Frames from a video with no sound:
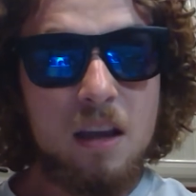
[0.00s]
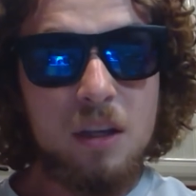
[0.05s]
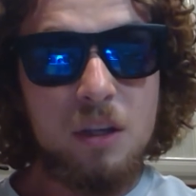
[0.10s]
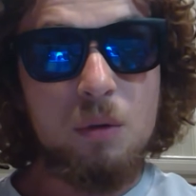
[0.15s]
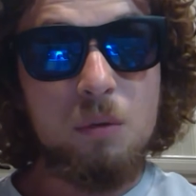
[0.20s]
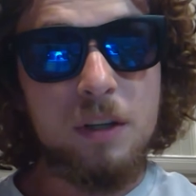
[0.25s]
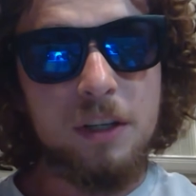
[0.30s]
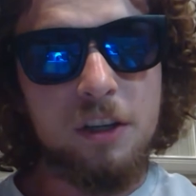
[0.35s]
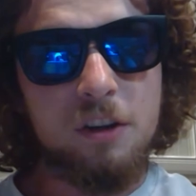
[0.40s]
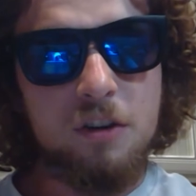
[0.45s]

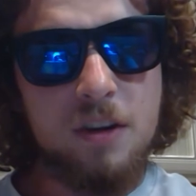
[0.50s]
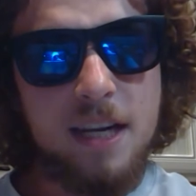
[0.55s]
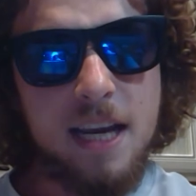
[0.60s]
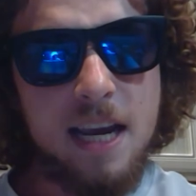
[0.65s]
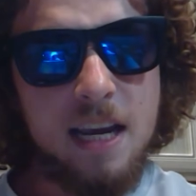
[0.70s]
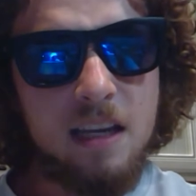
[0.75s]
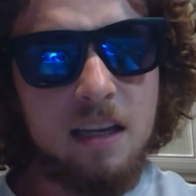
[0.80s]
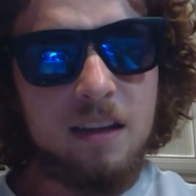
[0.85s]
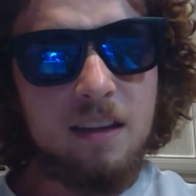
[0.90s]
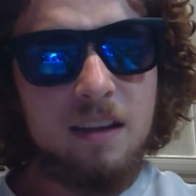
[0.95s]
You would
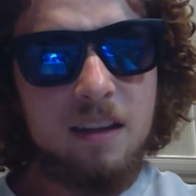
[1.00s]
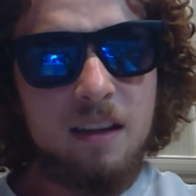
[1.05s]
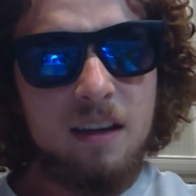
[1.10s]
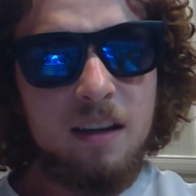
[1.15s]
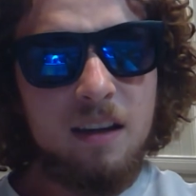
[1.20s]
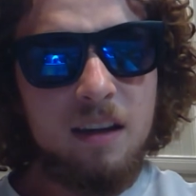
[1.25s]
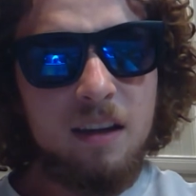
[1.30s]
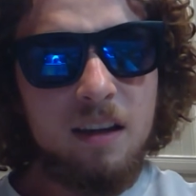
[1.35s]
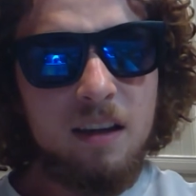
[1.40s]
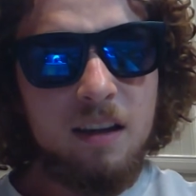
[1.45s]
create
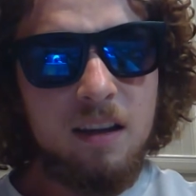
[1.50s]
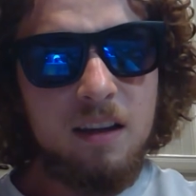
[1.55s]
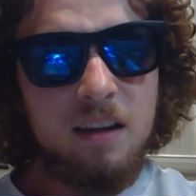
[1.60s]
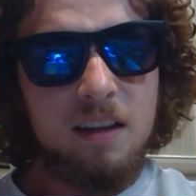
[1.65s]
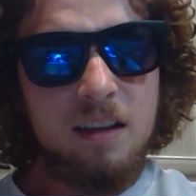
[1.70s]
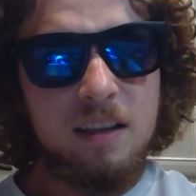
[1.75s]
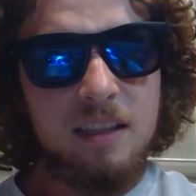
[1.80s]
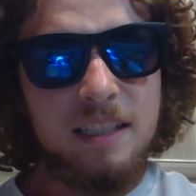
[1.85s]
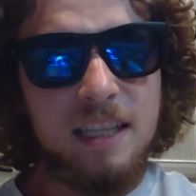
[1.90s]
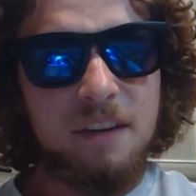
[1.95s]

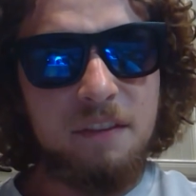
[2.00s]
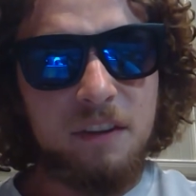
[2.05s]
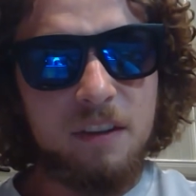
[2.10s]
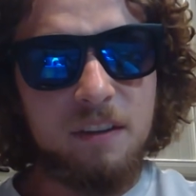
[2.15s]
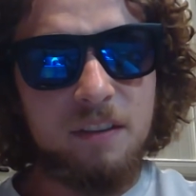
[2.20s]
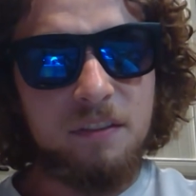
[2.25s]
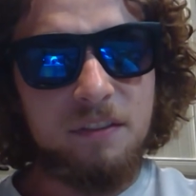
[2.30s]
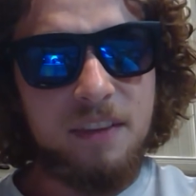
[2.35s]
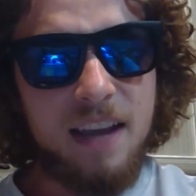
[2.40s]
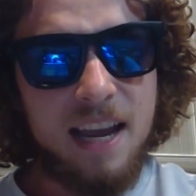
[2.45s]

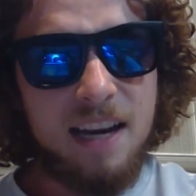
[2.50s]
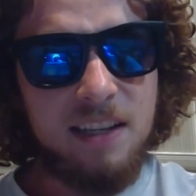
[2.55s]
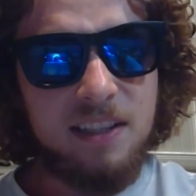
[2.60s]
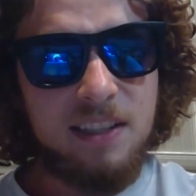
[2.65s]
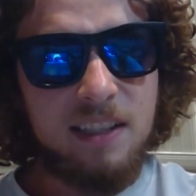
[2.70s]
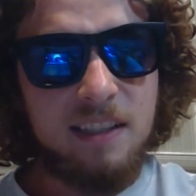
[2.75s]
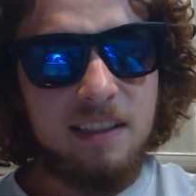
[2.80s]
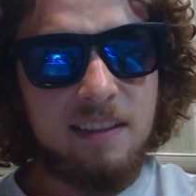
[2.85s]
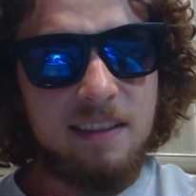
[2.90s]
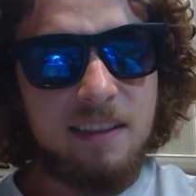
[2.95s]
different
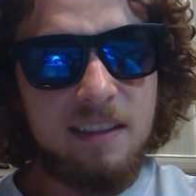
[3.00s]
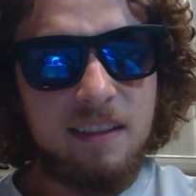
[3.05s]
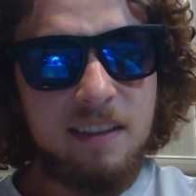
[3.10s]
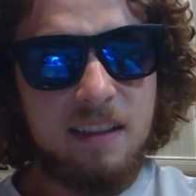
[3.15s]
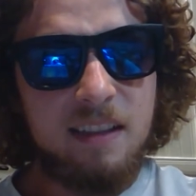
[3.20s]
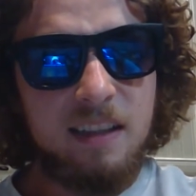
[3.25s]
fantasies,